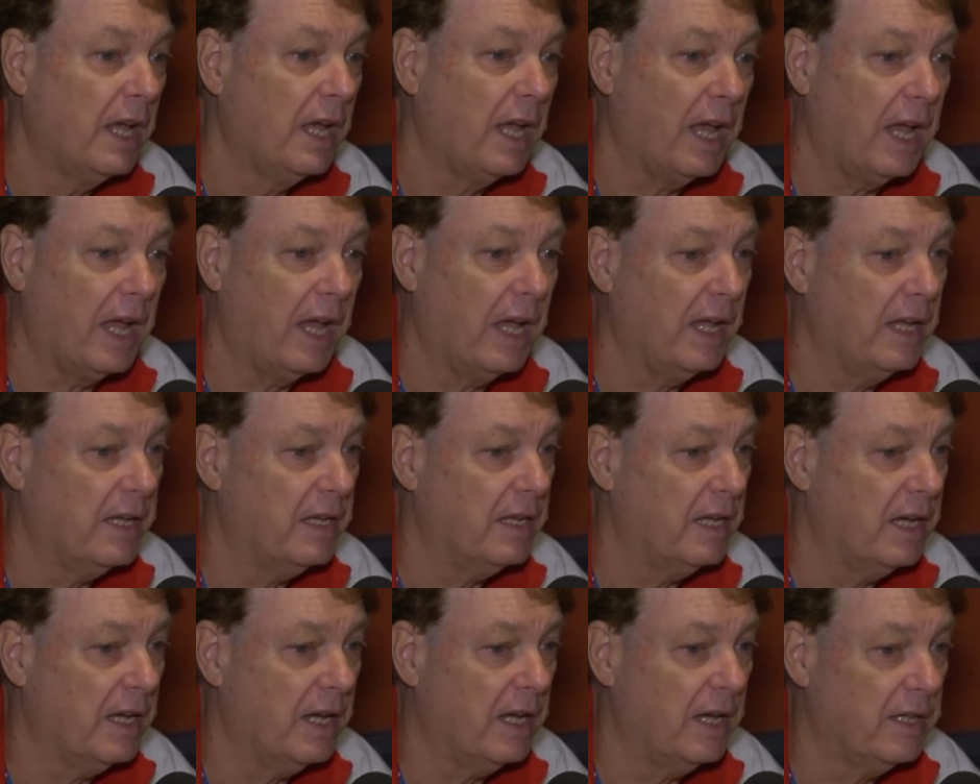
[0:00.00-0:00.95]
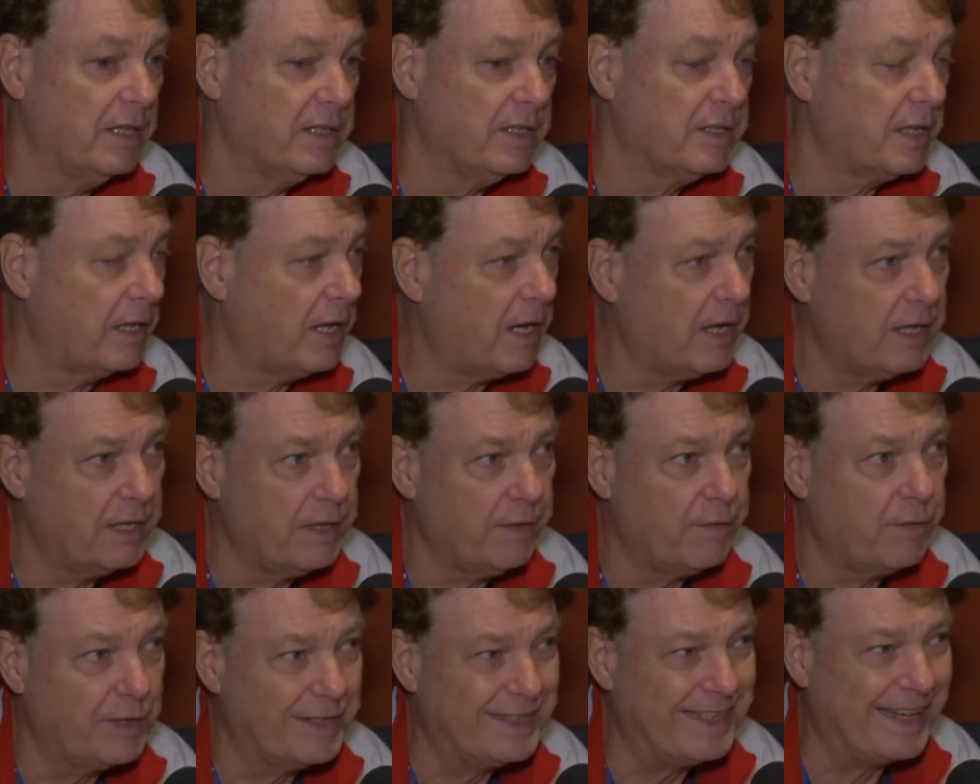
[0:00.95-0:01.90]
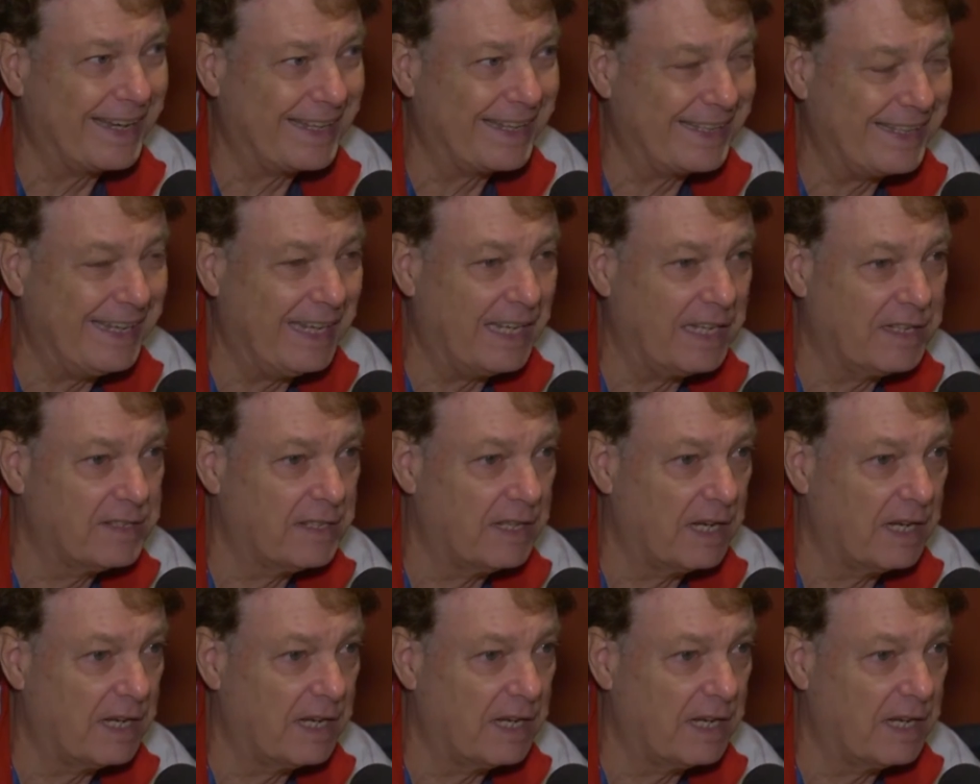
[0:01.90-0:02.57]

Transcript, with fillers: And uh, there's a lot of different techniques.